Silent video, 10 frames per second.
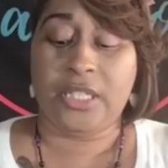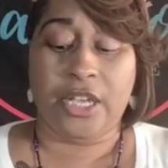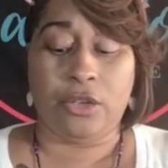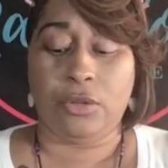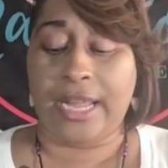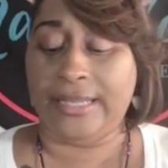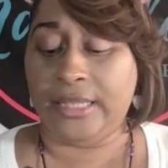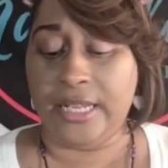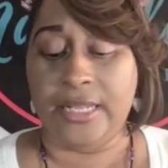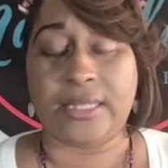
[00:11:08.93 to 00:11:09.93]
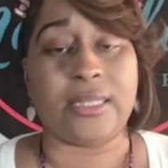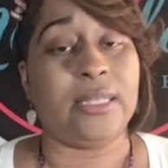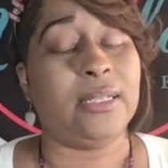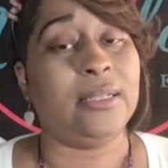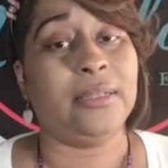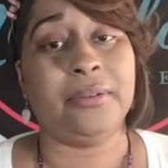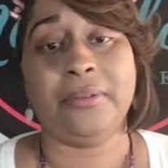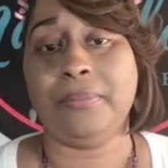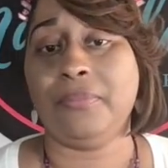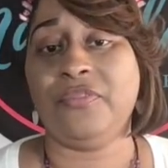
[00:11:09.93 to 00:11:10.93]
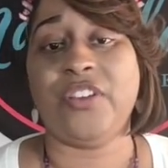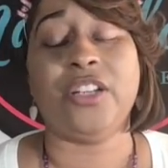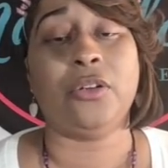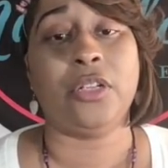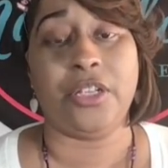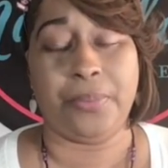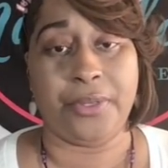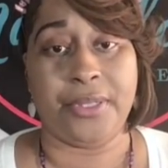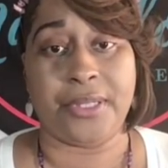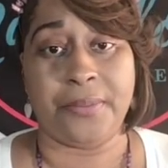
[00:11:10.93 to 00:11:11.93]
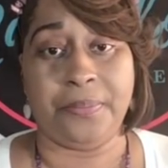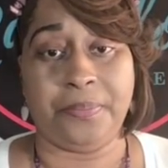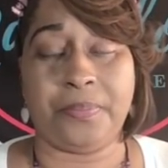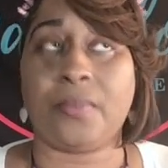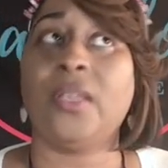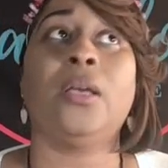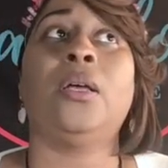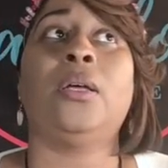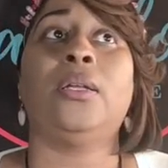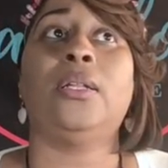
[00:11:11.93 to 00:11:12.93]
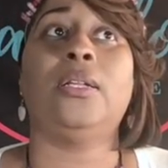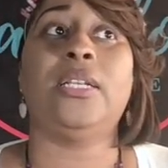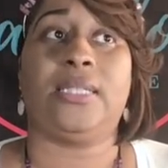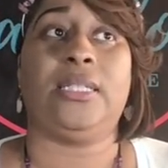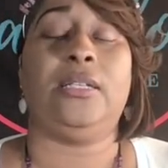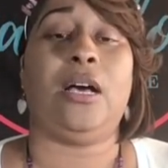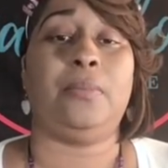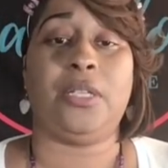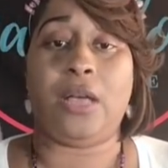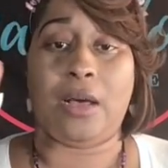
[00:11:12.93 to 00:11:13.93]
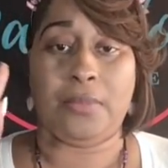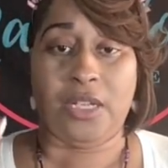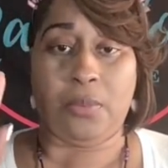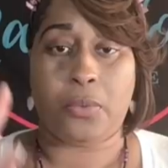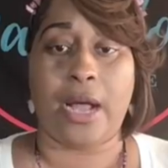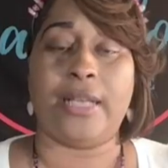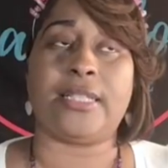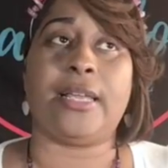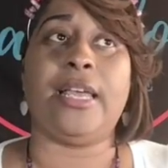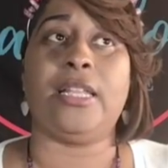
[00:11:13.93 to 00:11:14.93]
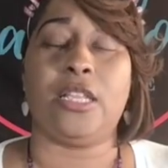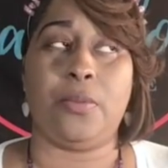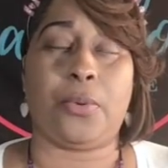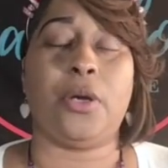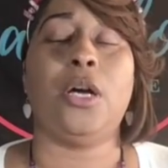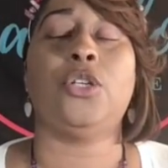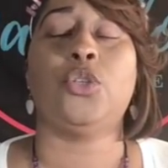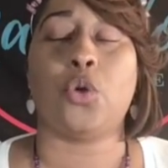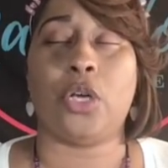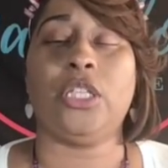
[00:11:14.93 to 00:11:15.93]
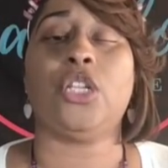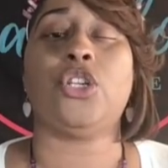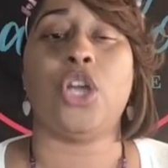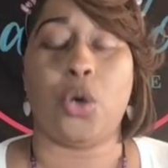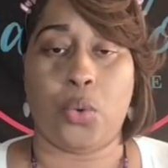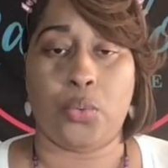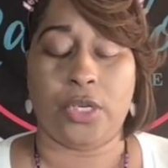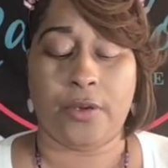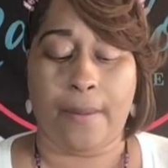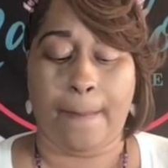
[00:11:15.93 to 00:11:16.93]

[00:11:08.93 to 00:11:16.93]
tell you like this, fellow Libras. Listen, I'm Libra rising and Libra North Node.